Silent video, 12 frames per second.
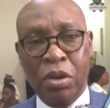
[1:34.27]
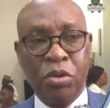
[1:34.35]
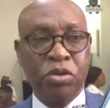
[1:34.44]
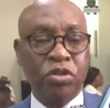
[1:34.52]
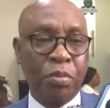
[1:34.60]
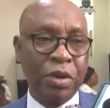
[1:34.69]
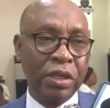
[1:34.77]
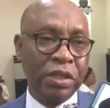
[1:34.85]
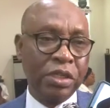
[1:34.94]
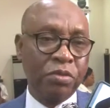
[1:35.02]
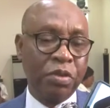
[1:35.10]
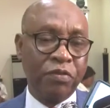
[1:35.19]
host
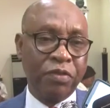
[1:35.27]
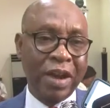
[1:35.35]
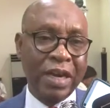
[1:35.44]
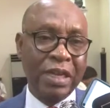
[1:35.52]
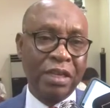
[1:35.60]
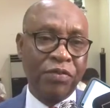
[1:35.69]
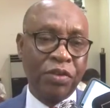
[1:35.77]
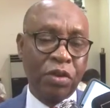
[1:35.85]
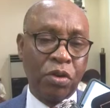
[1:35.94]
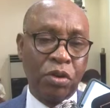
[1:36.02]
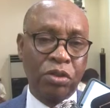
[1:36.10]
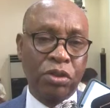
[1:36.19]
communities will find it
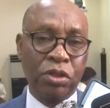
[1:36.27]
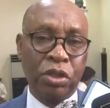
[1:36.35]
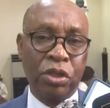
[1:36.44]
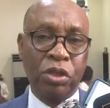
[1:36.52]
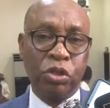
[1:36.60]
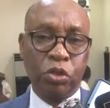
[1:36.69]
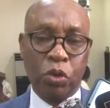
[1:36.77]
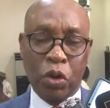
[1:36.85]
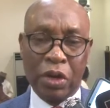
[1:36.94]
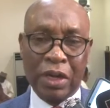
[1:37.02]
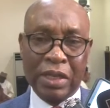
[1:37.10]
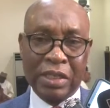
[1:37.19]
difficult to
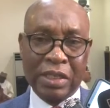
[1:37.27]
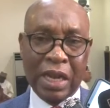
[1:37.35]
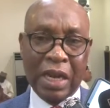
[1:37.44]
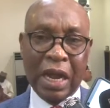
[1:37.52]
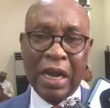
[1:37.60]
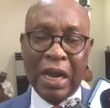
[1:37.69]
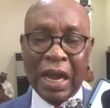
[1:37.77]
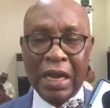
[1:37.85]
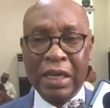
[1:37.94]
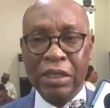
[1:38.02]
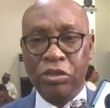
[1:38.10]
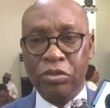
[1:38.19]
understand and
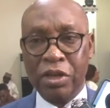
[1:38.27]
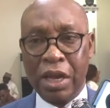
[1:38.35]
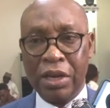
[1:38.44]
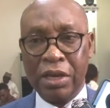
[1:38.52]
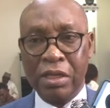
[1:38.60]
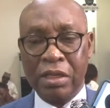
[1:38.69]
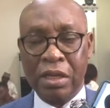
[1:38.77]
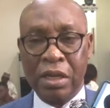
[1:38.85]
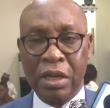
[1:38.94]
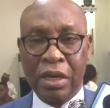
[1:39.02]
line it to their needs.